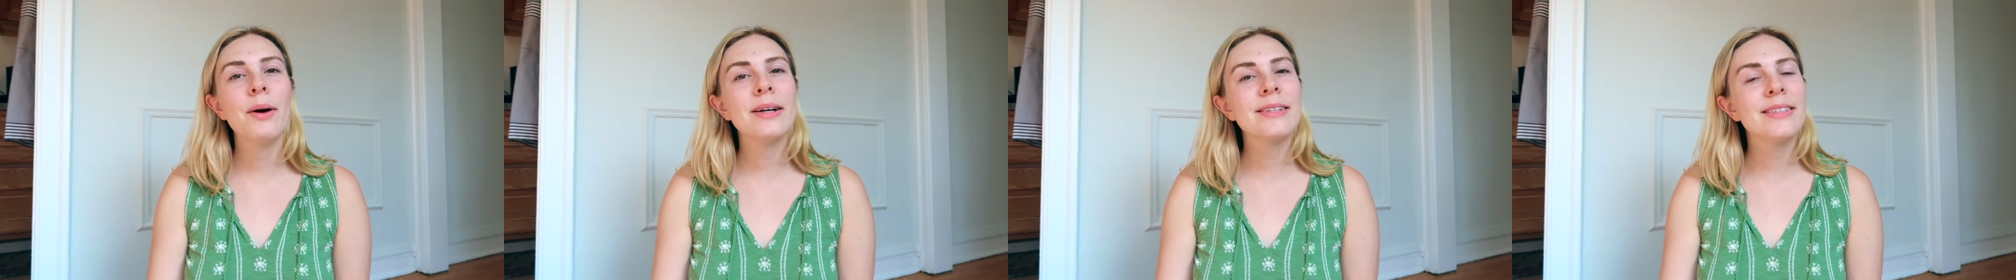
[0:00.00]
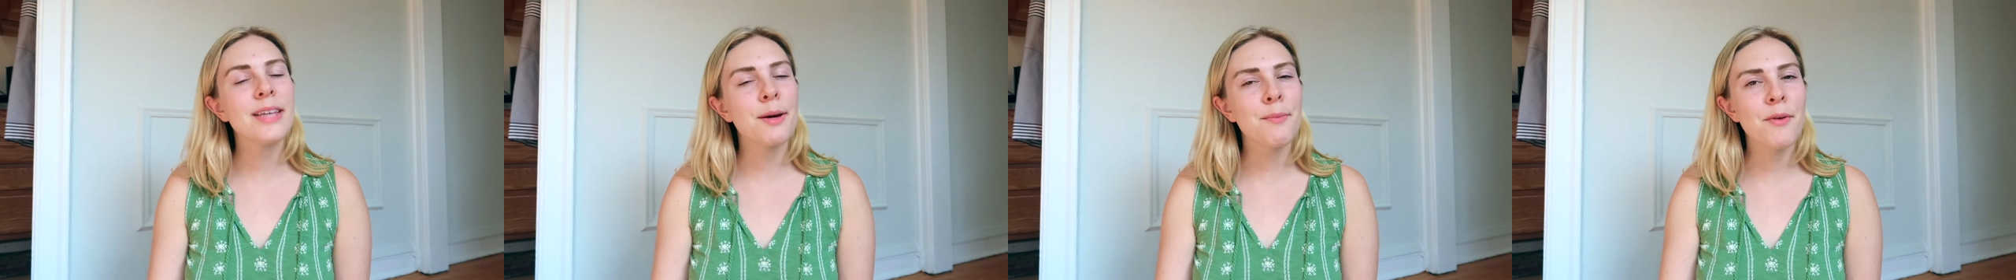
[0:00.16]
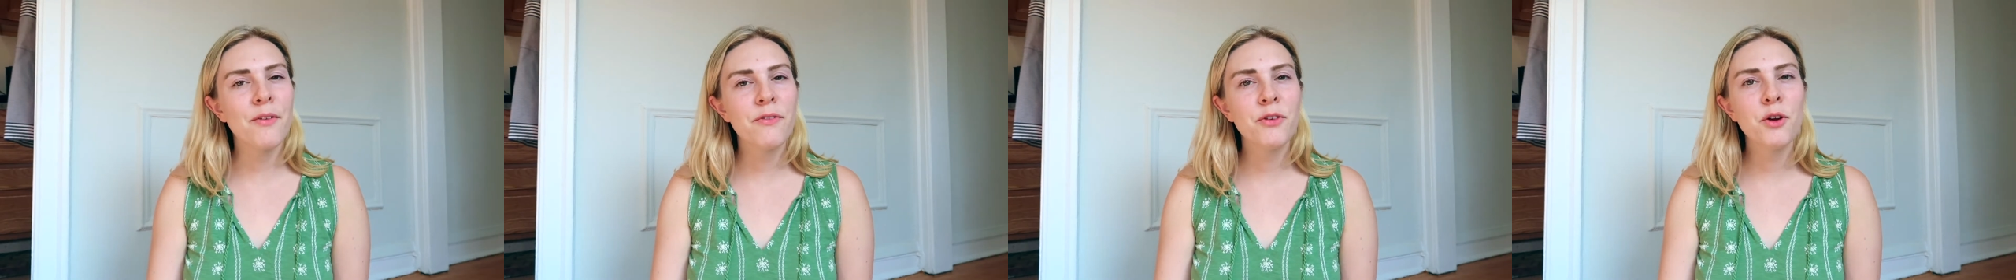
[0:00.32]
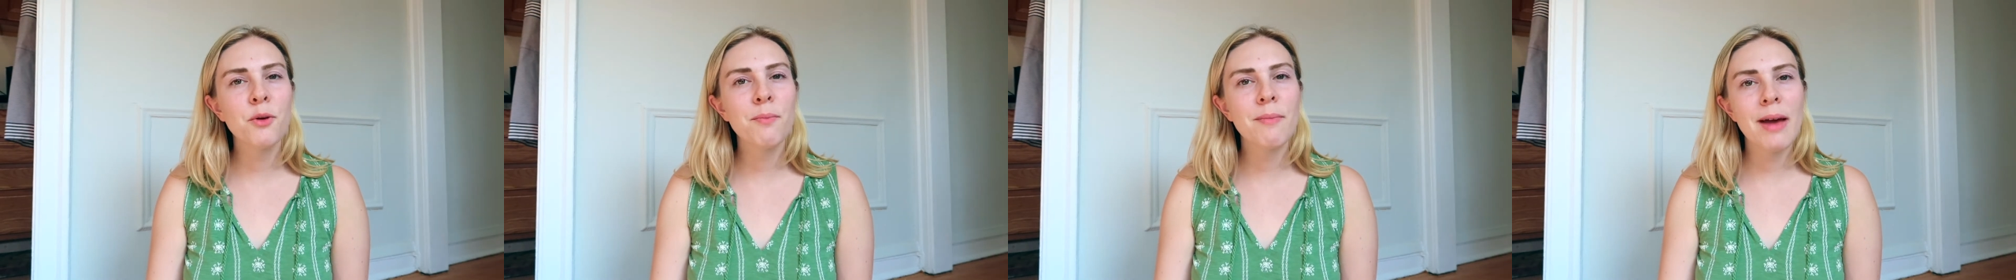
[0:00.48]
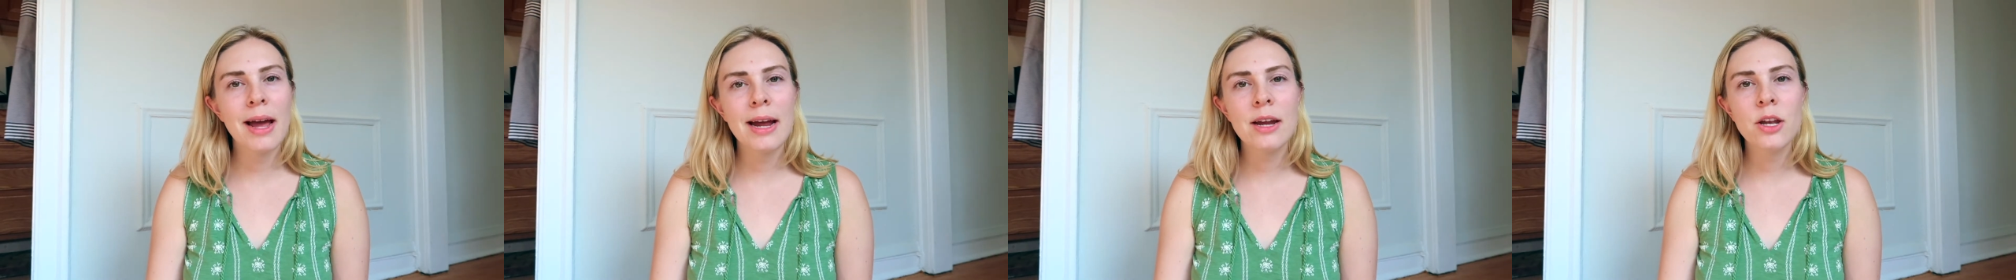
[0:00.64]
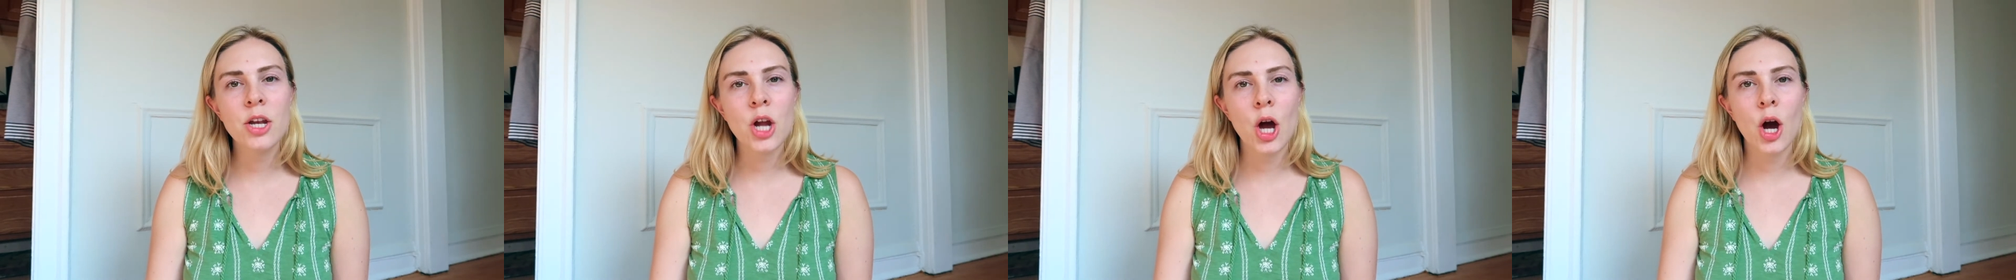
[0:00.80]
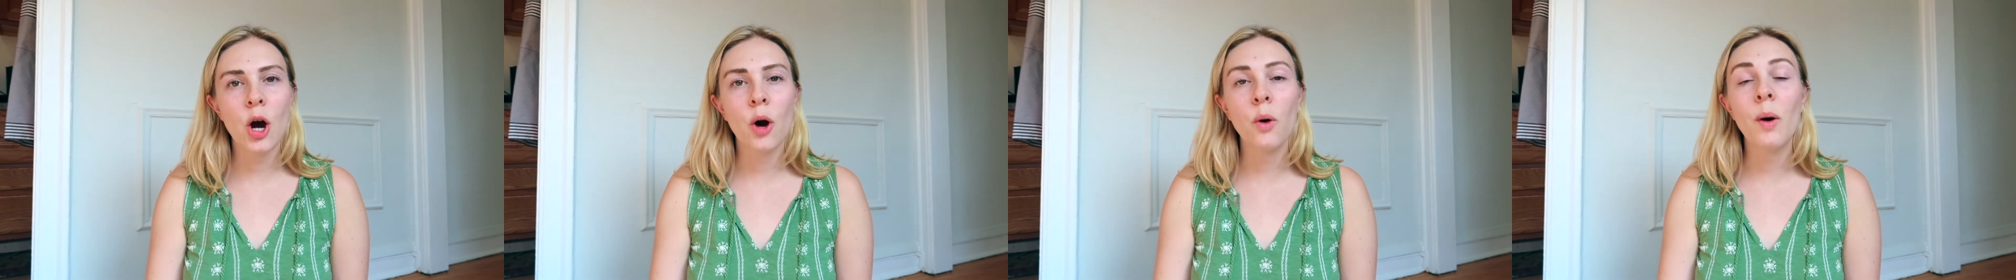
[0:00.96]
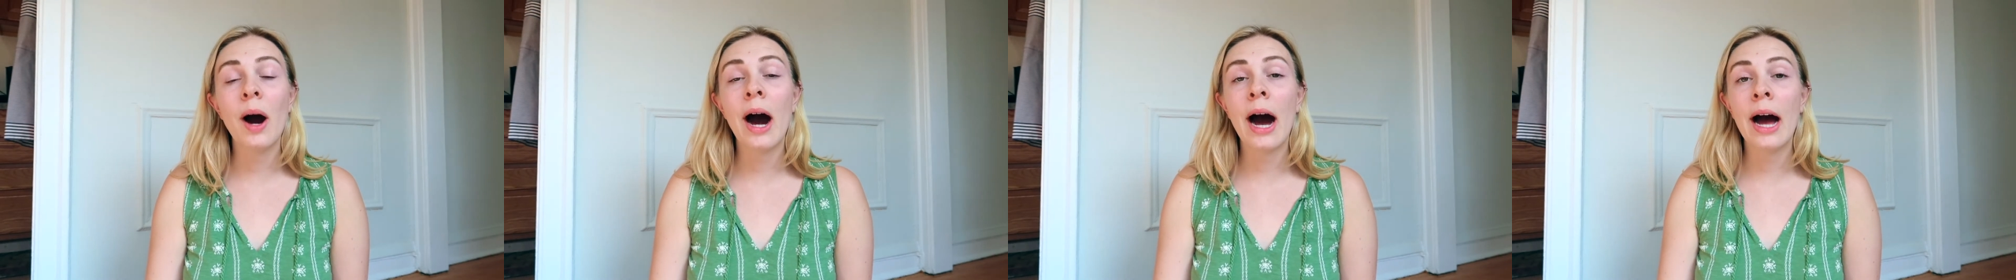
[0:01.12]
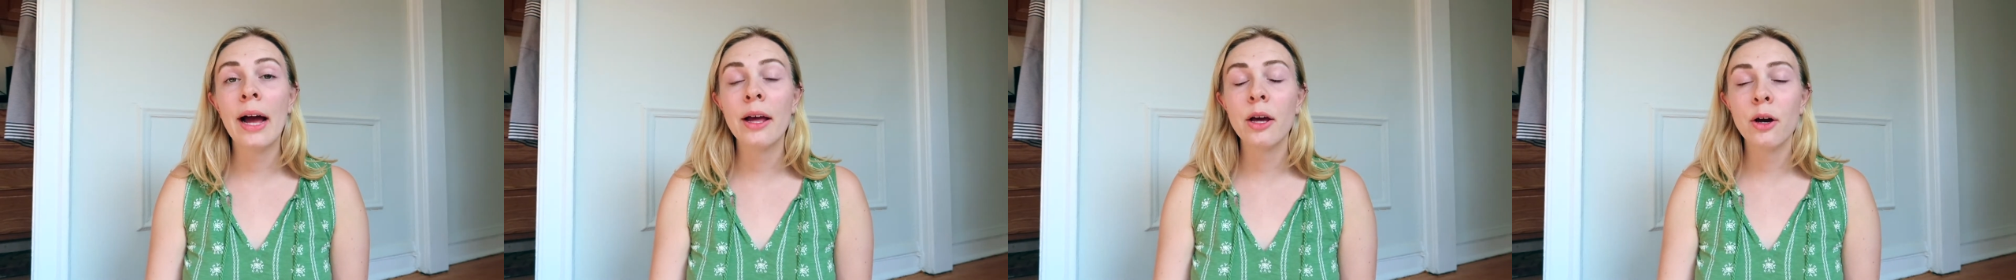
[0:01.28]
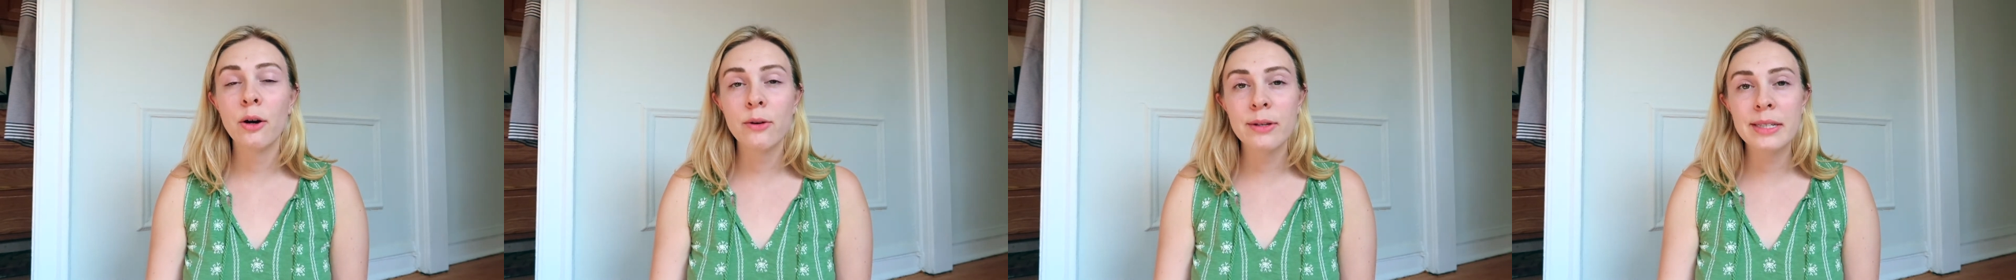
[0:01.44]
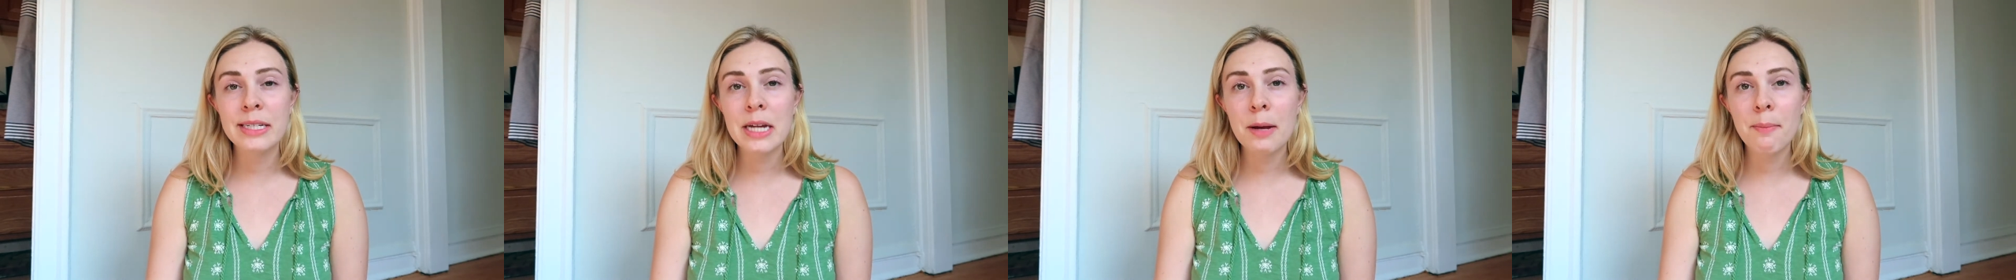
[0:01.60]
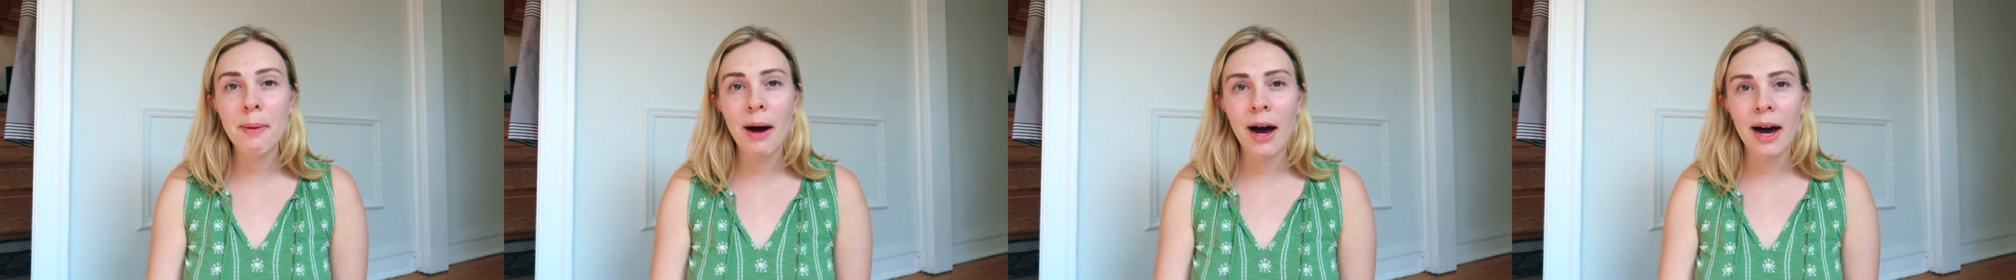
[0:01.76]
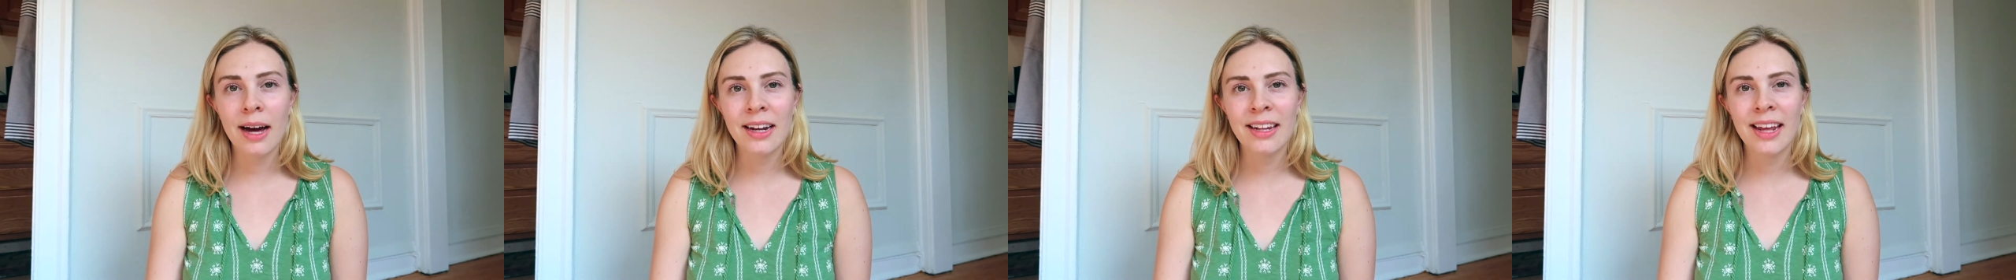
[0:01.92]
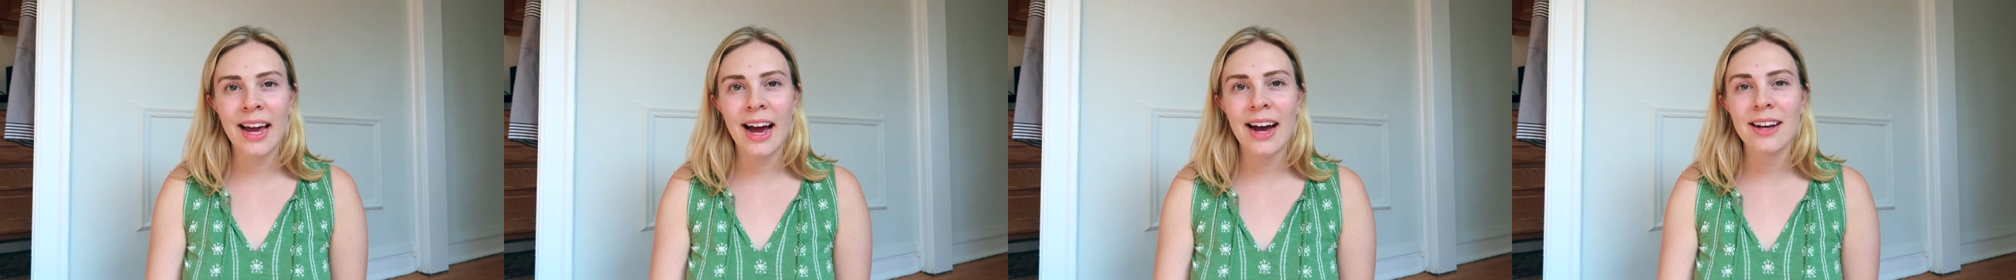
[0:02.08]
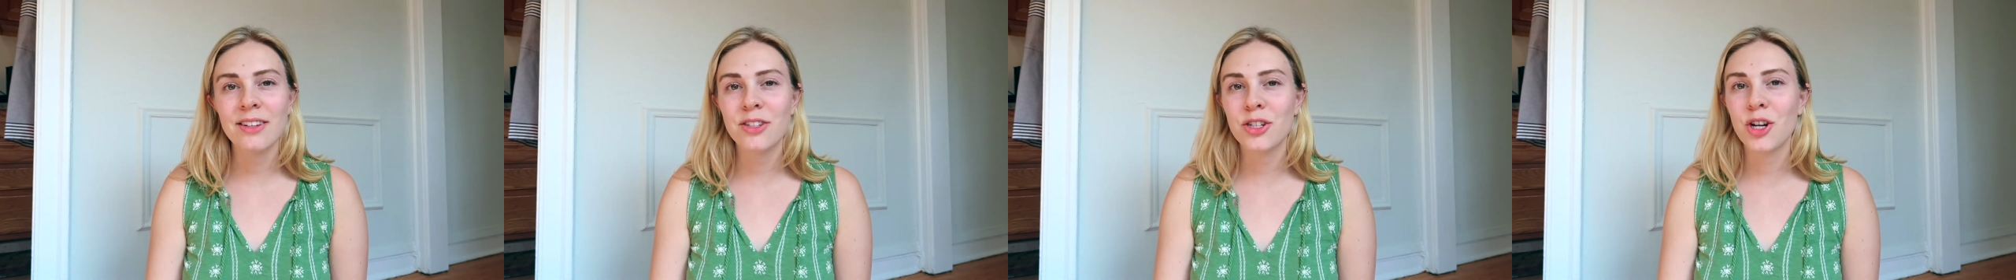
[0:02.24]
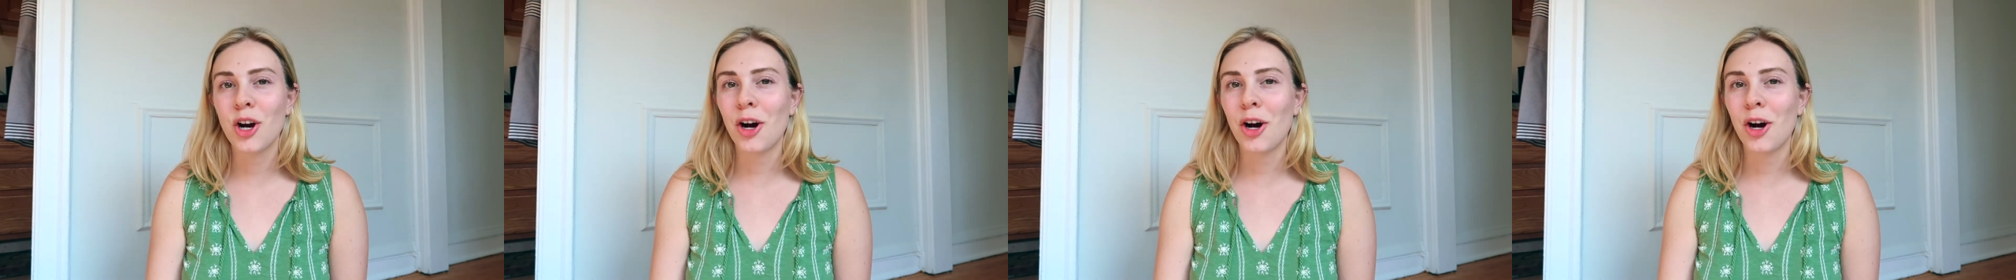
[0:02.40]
as some of you may know, I host a podcast